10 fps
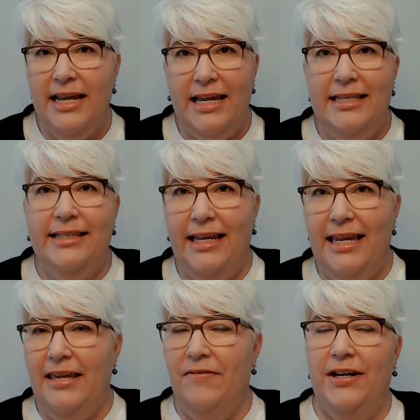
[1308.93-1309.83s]
and
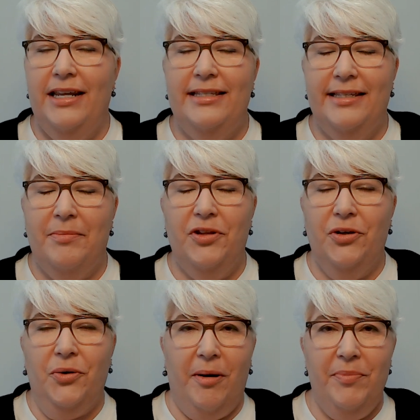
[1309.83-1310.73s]
even in some of the
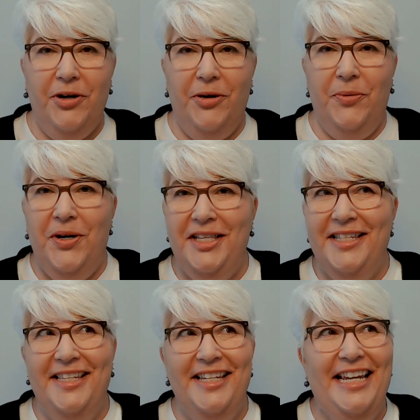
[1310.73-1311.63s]
grumpier
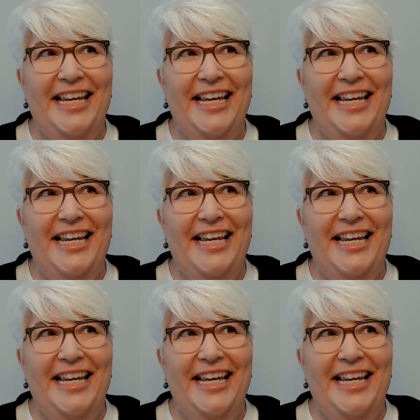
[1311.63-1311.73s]
ones,